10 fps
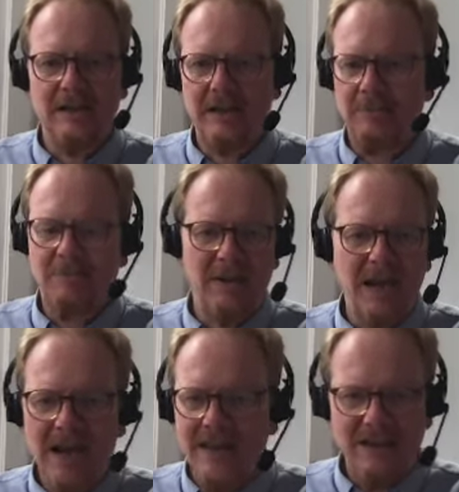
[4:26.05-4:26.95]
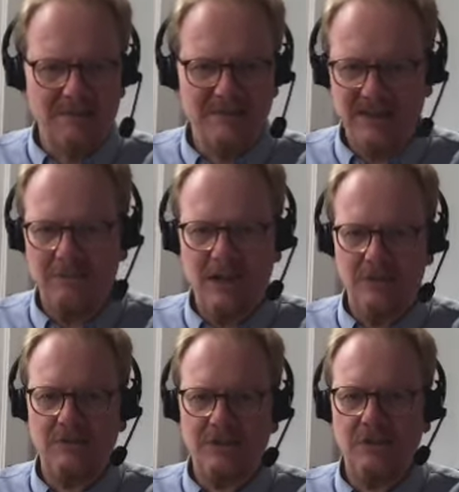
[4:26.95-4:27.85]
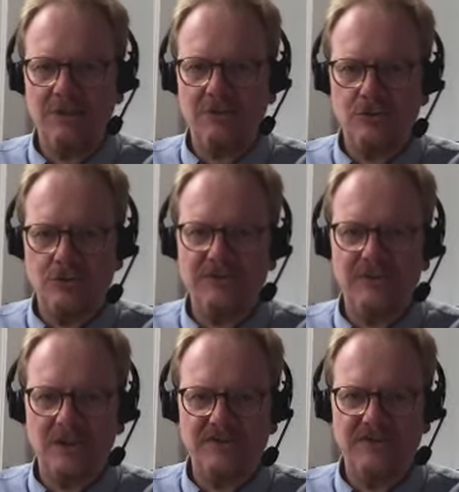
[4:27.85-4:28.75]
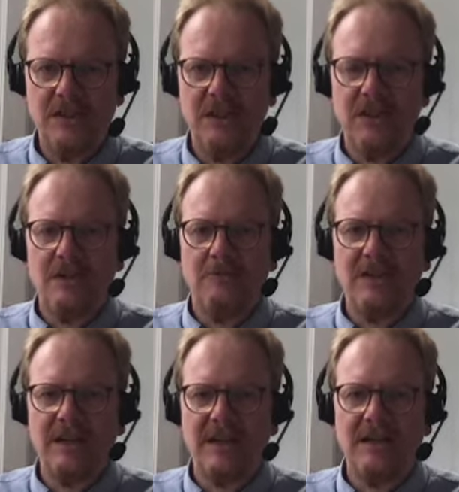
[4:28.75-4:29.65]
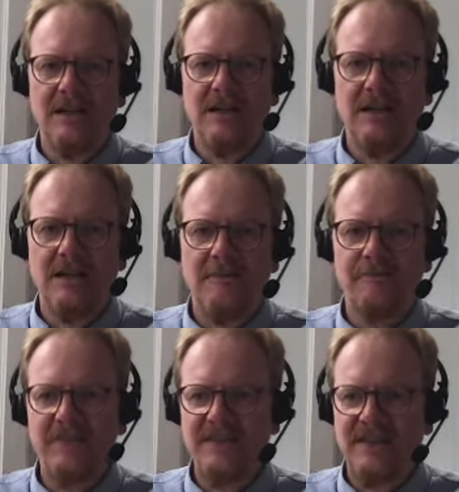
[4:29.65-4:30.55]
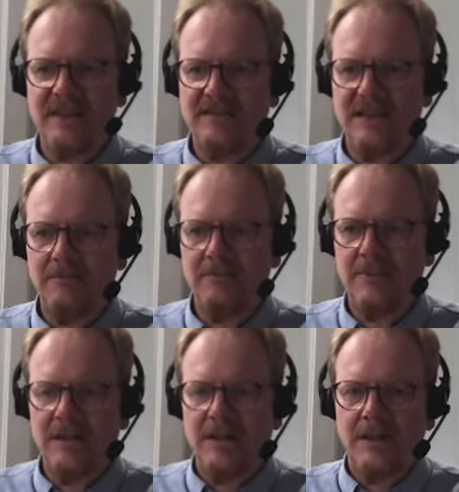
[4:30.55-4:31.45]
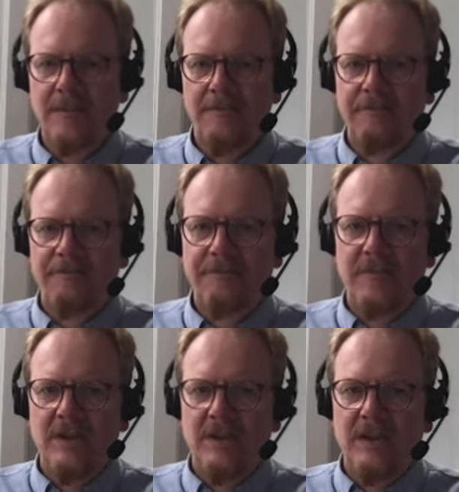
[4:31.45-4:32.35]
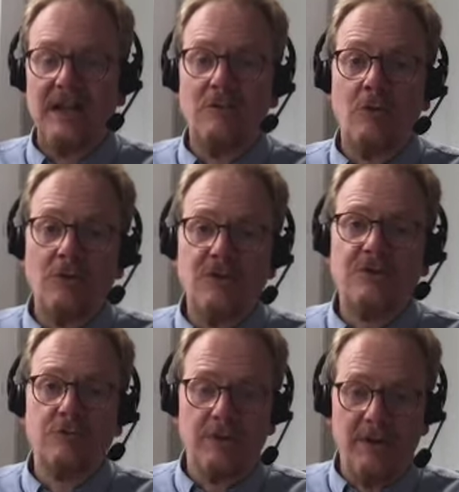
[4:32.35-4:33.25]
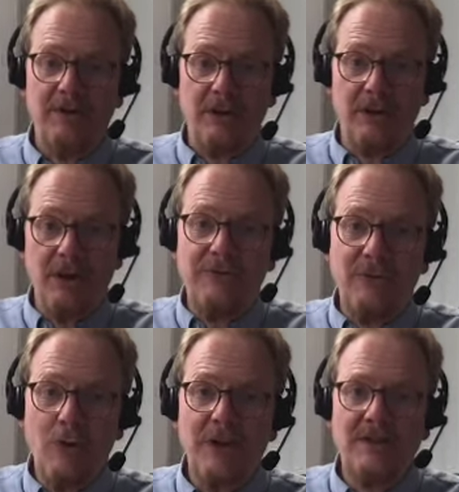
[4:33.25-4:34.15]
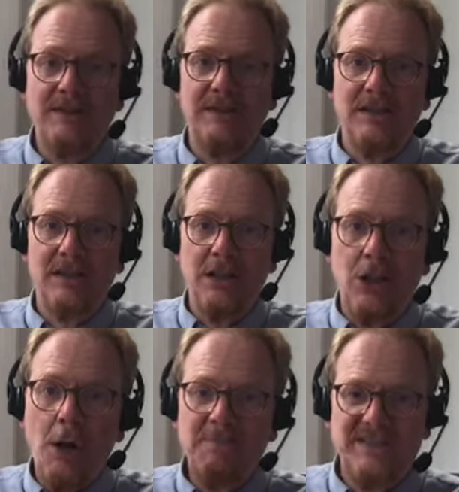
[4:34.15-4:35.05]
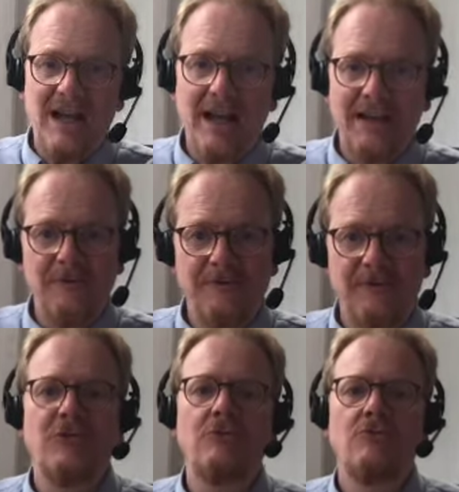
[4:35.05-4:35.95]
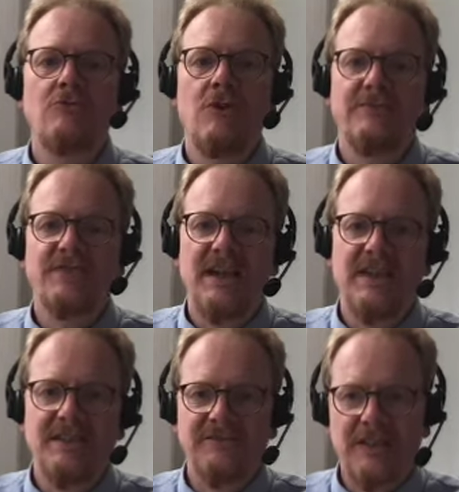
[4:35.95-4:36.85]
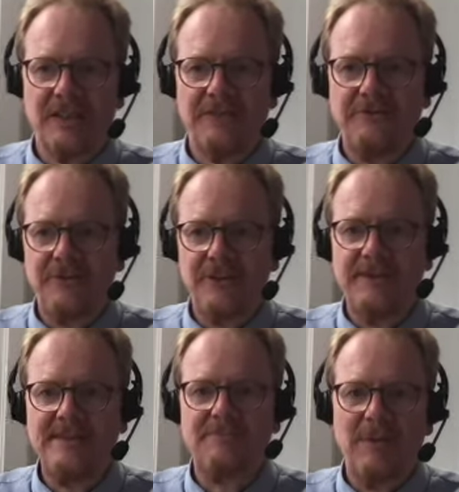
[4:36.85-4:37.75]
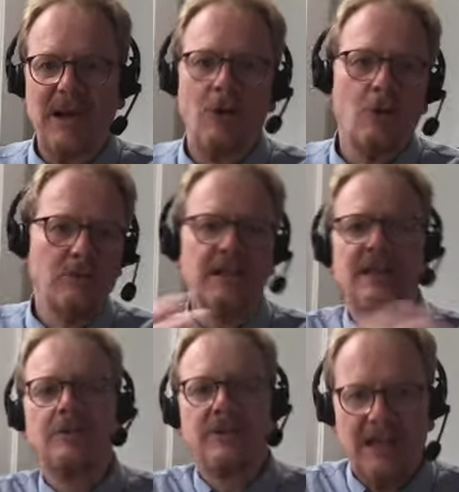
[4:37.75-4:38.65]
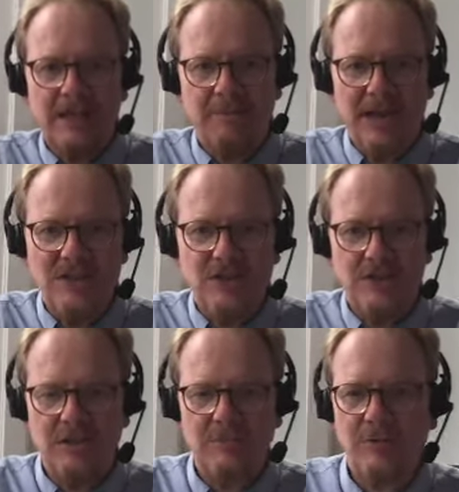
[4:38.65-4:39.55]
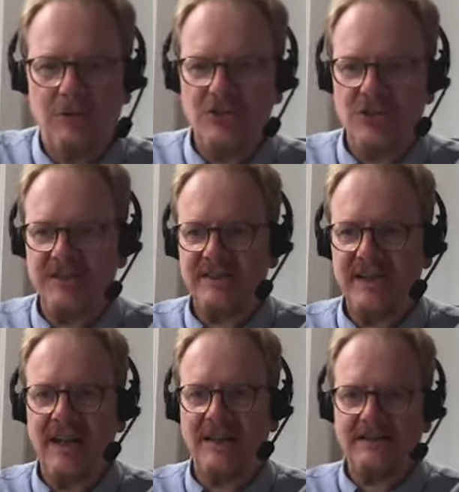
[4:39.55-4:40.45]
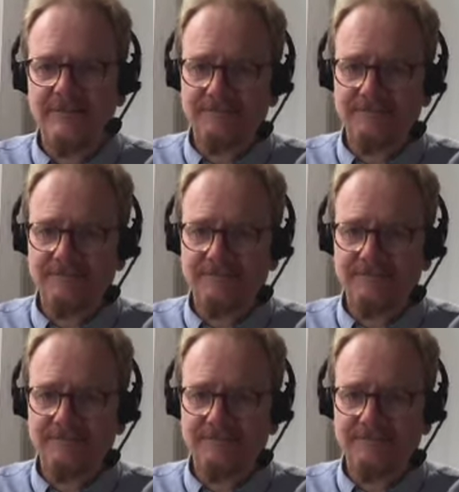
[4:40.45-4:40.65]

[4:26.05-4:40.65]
apply them somehow in order to do philosophy. We discuss them in order to avoid a lopsided view of scientific inference by only looking at Bayesian approaches, and